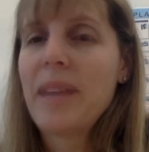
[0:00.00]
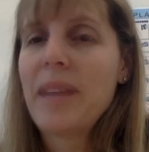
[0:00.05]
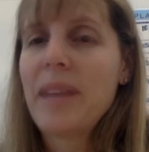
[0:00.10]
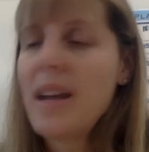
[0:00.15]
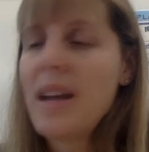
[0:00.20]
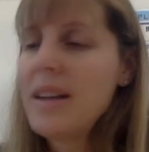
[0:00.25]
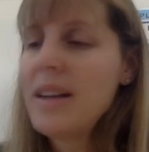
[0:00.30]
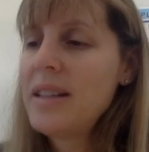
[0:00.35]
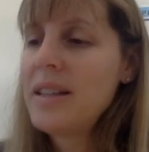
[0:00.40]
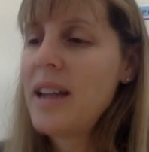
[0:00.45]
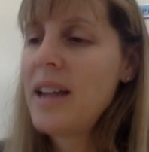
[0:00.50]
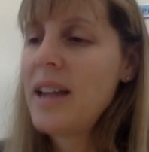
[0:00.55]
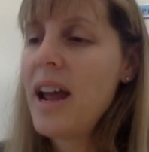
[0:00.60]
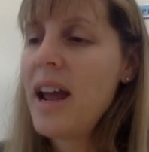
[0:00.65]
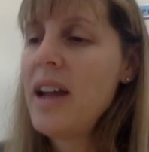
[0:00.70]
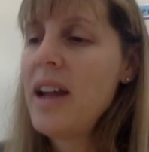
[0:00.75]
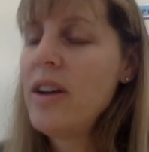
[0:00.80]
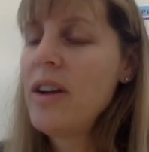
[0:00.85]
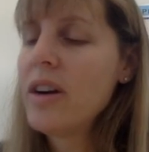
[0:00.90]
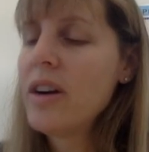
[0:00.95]
Today,
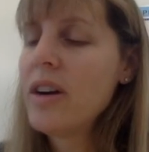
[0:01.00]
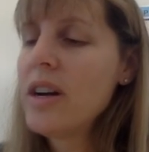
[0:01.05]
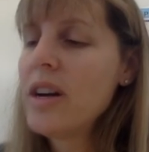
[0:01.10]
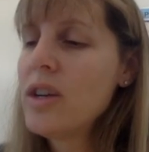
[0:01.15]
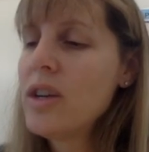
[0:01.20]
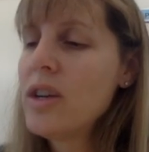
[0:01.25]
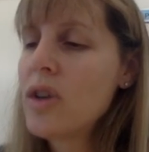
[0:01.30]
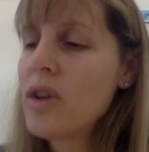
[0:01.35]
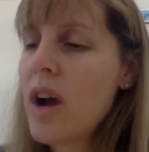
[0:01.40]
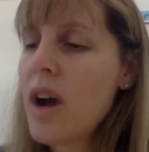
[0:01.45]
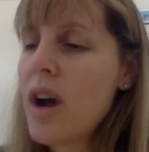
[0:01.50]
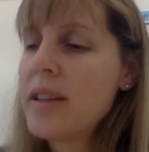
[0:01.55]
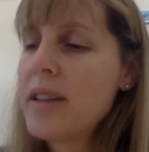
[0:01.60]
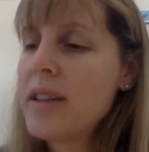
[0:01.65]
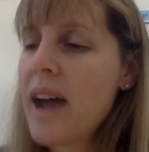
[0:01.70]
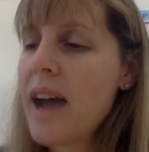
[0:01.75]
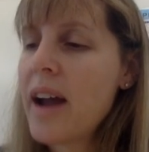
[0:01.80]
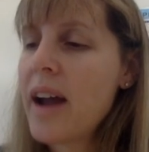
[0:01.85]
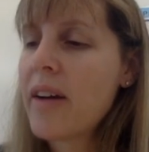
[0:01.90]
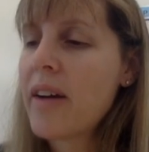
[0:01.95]
you're going to draw a
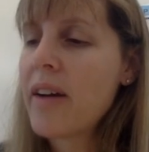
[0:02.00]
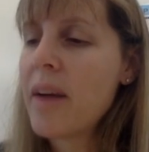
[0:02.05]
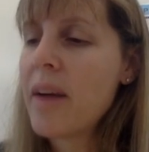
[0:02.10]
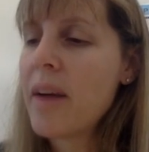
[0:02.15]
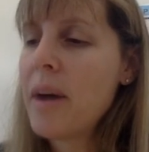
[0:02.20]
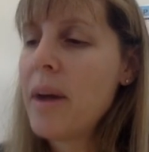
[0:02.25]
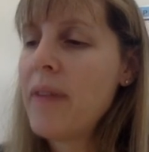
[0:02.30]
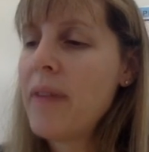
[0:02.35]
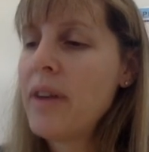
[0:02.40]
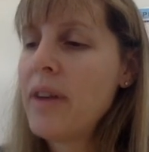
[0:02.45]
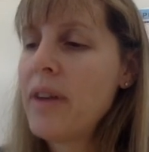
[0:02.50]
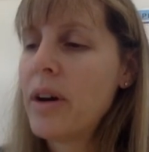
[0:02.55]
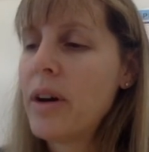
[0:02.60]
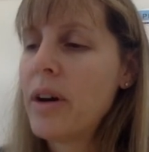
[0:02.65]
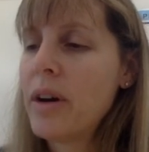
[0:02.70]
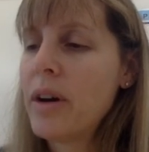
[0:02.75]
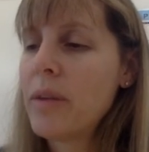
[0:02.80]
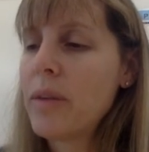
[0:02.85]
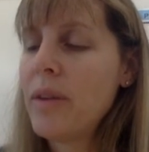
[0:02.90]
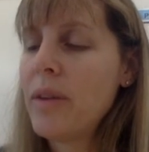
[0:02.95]
diagram of the Earth
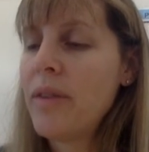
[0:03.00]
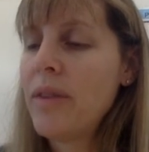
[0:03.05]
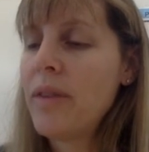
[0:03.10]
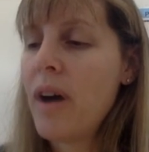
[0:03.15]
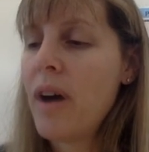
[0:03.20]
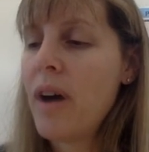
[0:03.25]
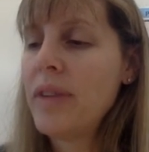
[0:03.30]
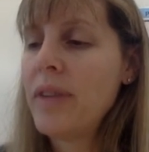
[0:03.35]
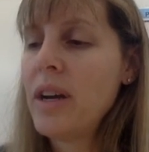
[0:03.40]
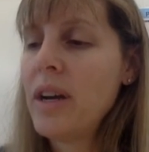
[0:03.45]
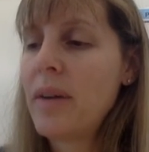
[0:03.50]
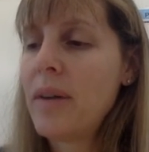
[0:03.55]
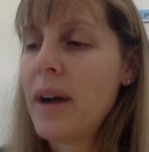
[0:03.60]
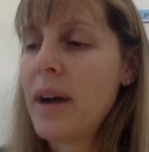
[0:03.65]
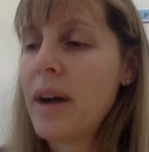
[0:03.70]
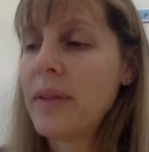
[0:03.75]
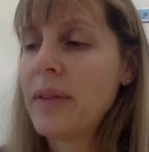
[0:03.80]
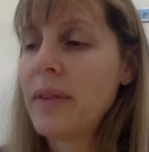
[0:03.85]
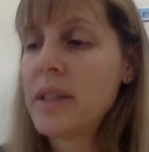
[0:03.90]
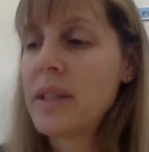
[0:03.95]
revolving around the
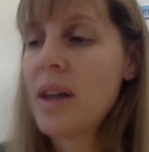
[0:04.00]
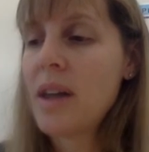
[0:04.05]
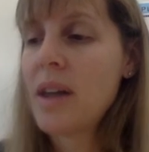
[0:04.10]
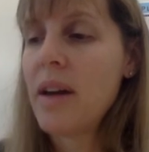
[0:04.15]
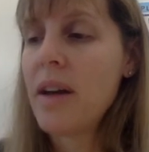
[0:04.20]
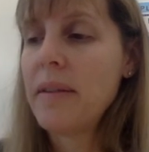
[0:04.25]
sun.